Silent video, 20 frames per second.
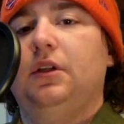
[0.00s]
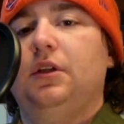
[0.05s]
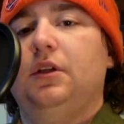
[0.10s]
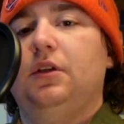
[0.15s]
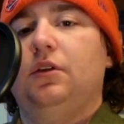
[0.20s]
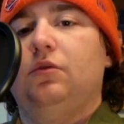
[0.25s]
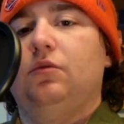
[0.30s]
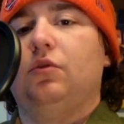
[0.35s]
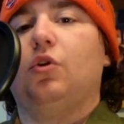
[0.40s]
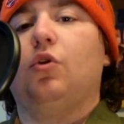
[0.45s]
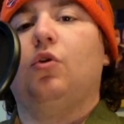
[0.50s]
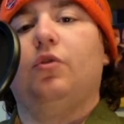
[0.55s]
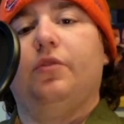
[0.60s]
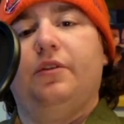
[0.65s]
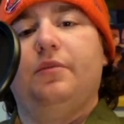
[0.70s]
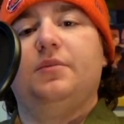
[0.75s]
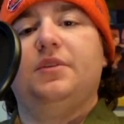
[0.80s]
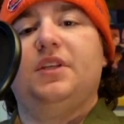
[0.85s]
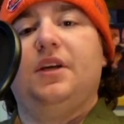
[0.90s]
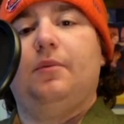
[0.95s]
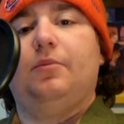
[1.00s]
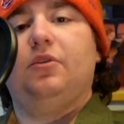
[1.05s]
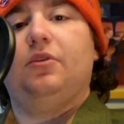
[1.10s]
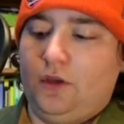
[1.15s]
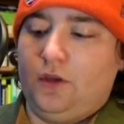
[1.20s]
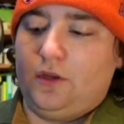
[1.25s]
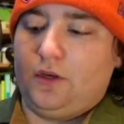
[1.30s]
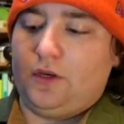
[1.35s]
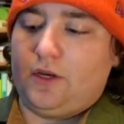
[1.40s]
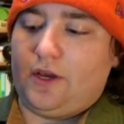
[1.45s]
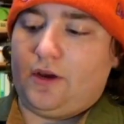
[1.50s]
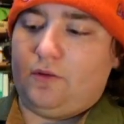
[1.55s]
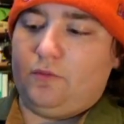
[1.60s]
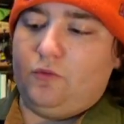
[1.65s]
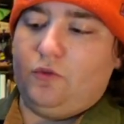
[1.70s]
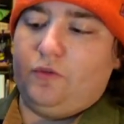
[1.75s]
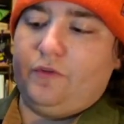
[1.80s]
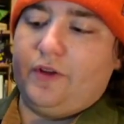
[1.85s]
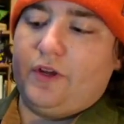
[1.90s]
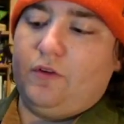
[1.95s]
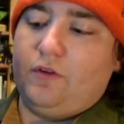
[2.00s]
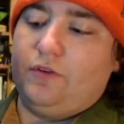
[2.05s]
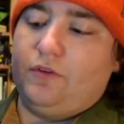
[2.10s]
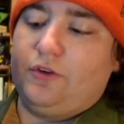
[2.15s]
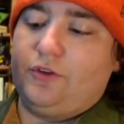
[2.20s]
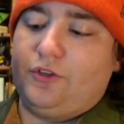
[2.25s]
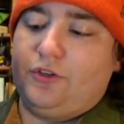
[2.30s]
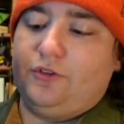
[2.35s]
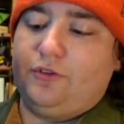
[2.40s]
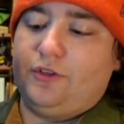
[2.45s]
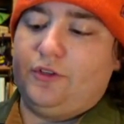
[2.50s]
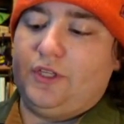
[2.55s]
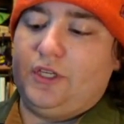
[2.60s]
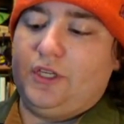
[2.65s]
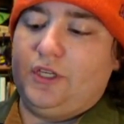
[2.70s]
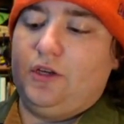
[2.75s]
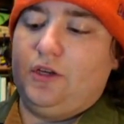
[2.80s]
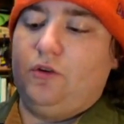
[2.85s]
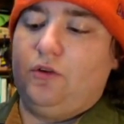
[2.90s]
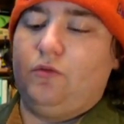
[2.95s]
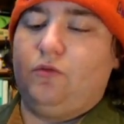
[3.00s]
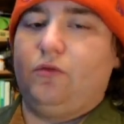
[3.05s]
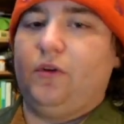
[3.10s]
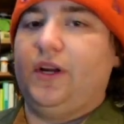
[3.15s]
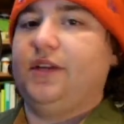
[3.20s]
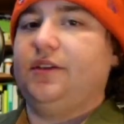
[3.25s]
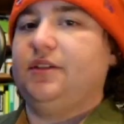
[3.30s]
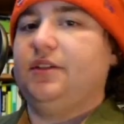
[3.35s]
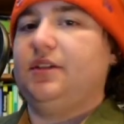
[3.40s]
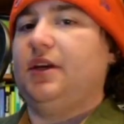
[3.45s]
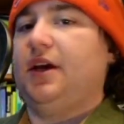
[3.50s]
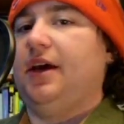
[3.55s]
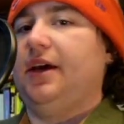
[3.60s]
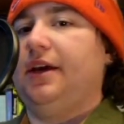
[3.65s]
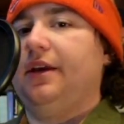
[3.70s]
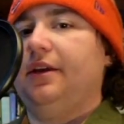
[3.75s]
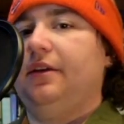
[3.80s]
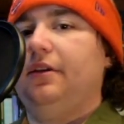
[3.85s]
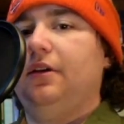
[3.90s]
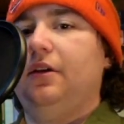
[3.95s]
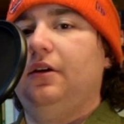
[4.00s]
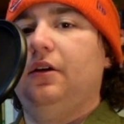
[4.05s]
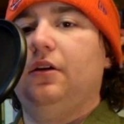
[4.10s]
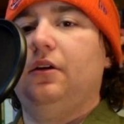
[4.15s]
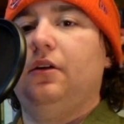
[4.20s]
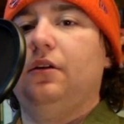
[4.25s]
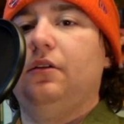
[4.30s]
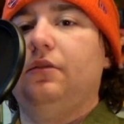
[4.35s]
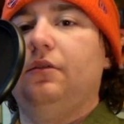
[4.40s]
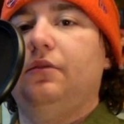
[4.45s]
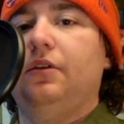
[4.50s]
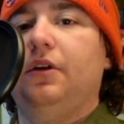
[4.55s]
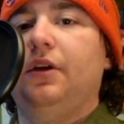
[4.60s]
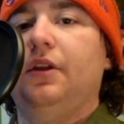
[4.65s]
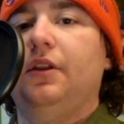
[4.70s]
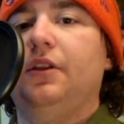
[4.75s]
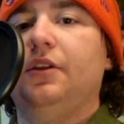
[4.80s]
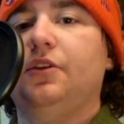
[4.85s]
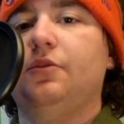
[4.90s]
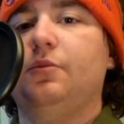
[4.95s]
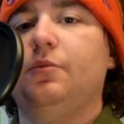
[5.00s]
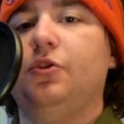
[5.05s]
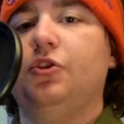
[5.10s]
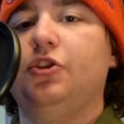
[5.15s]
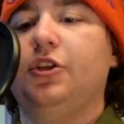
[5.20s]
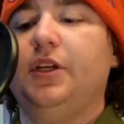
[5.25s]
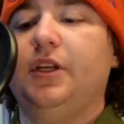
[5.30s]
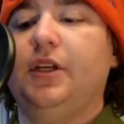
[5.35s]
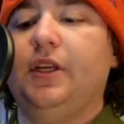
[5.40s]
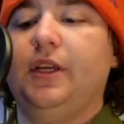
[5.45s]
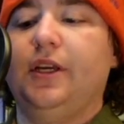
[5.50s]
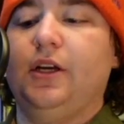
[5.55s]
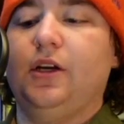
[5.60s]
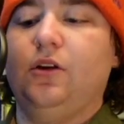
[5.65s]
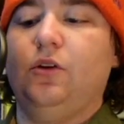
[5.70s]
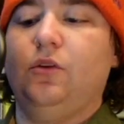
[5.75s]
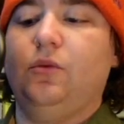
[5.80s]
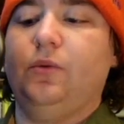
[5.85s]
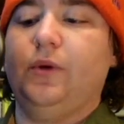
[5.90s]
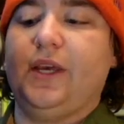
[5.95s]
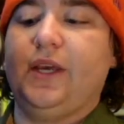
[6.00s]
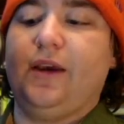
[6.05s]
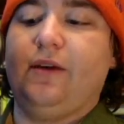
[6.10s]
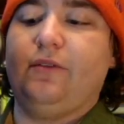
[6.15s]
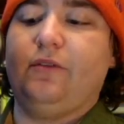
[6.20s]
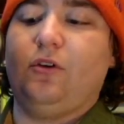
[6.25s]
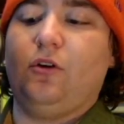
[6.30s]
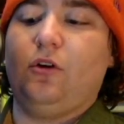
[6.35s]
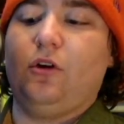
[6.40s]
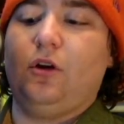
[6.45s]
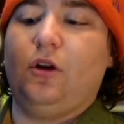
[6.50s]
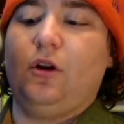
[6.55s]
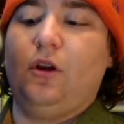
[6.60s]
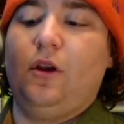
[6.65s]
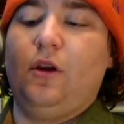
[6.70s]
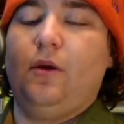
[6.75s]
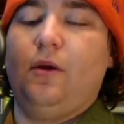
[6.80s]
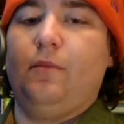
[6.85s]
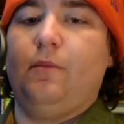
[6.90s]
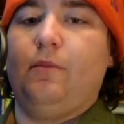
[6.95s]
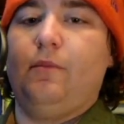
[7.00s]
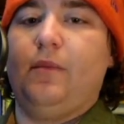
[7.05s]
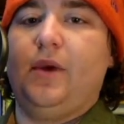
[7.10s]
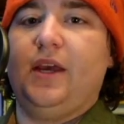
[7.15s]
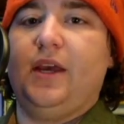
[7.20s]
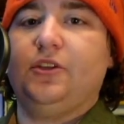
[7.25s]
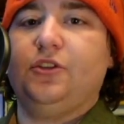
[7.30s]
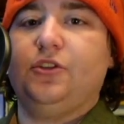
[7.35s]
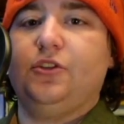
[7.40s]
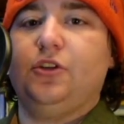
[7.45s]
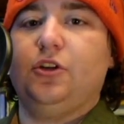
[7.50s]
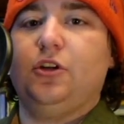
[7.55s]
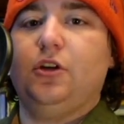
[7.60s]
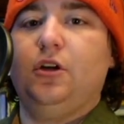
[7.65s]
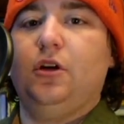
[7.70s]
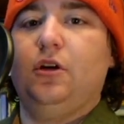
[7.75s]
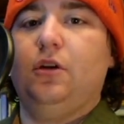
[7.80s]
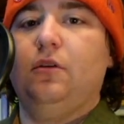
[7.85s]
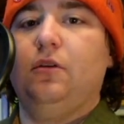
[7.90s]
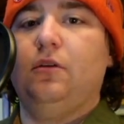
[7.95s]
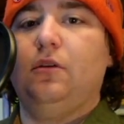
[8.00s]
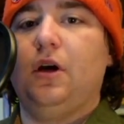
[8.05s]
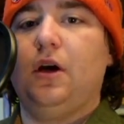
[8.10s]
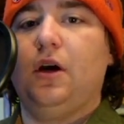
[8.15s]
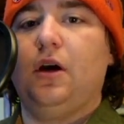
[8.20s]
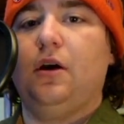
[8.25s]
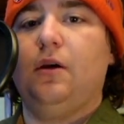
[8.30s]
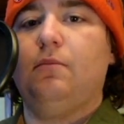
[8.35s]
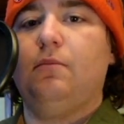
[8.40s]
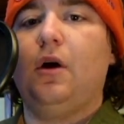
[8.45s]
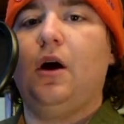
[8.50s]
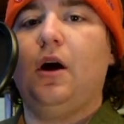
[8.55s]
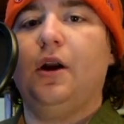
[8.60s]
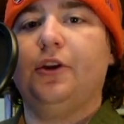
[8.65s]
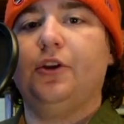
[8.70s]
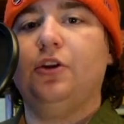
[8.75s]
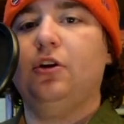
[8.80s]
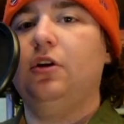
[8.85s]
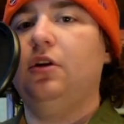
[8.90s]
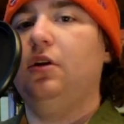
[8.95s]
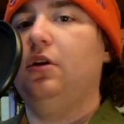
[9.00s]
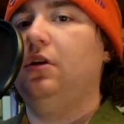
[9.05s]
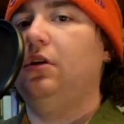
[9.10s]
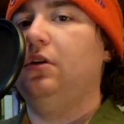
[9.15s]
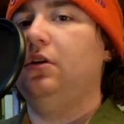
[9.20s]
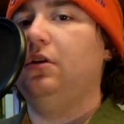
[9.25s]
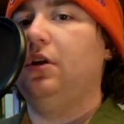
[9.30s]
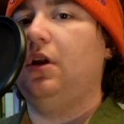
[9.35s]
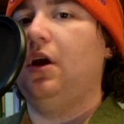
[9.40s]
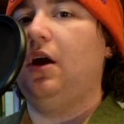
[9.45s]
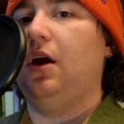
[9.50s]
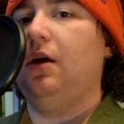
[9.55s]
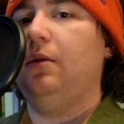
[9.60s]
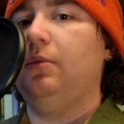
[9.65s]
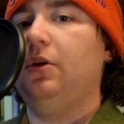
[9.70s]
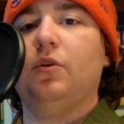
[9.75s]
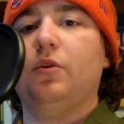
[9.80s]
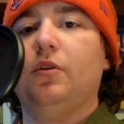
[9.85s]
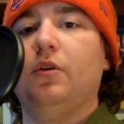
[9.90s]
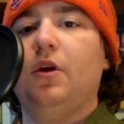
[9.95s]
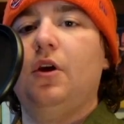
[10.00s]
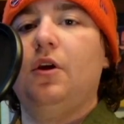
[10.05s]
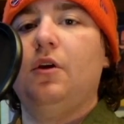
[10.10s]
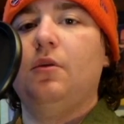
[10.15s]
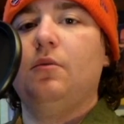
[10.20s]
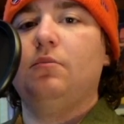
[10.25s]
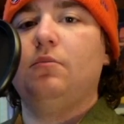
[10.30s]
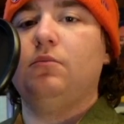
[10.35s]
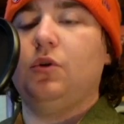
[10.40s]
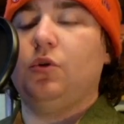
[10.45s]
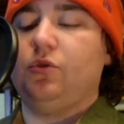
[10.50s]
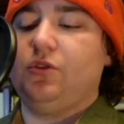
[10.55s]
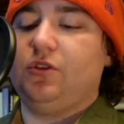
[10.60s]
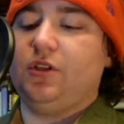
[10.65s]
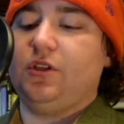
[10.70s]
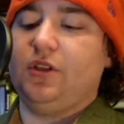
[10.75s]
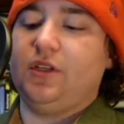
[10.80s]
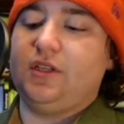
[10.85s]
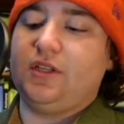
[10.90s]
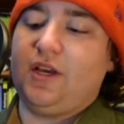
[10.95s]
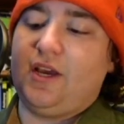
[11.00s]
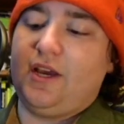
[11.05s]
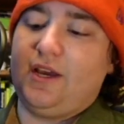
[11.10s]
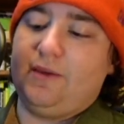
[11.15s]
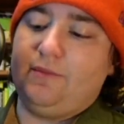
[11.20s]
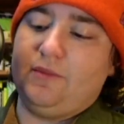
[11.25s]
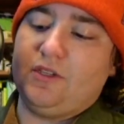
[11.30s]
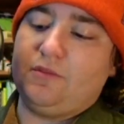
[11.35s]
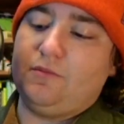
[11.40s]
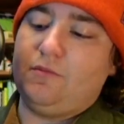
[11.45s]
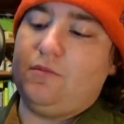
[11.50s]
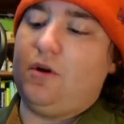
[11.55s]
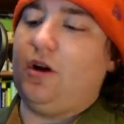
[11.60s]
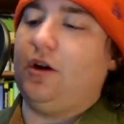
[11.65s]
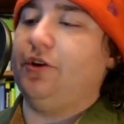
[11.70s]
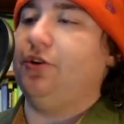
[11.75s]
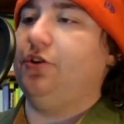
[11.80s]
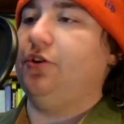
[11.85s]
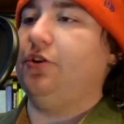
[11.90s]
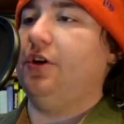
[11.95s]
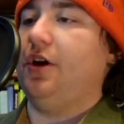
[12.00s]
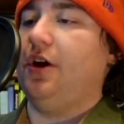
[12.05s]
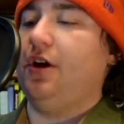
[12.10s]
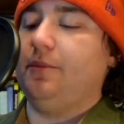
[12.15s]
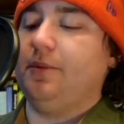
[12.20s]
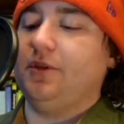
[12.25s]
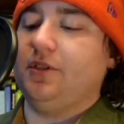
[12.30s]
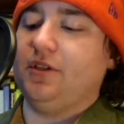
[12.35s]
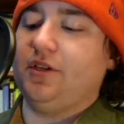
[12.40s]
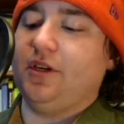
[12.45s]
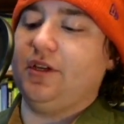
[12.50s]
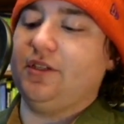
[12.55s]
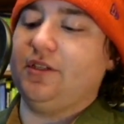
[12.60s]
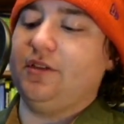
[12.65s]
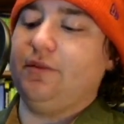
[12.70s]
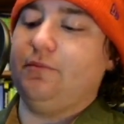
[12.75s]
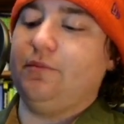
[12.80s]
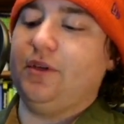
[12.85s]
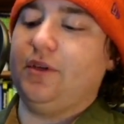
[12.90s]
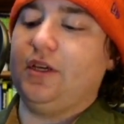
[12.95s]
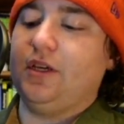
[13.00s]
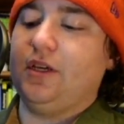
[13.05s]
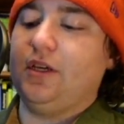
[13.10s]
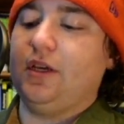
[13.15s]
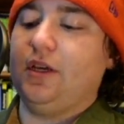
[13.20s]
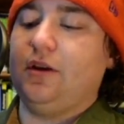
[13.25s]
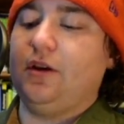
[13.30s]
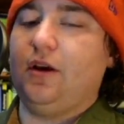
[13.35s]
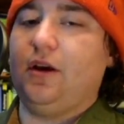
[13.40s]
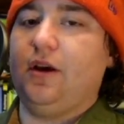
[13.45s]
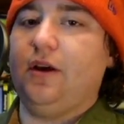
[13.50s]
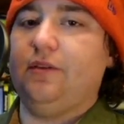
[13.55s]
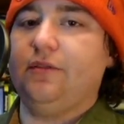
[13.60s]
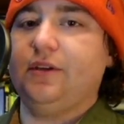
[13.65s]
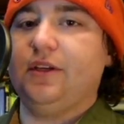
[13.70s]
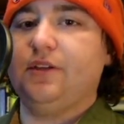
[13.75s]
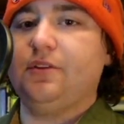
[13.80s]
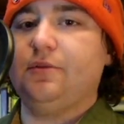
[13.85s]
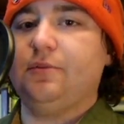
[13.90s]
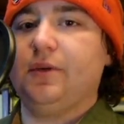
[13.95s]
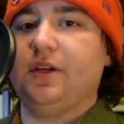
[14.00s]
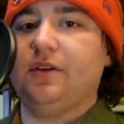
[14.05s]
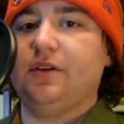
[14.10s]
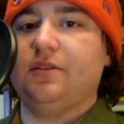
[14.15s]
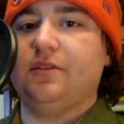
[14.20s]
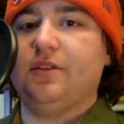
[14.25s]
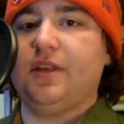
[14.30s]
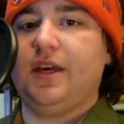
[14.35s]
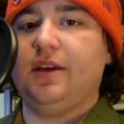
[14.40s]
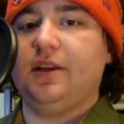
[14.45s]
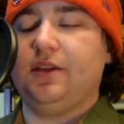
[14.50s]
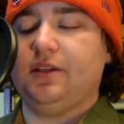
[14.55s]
record them separately. Now, moving over to the right side of this machine here, we have our master monitor knob. Most of the time, this monitor knob is nice and big and obvious because that is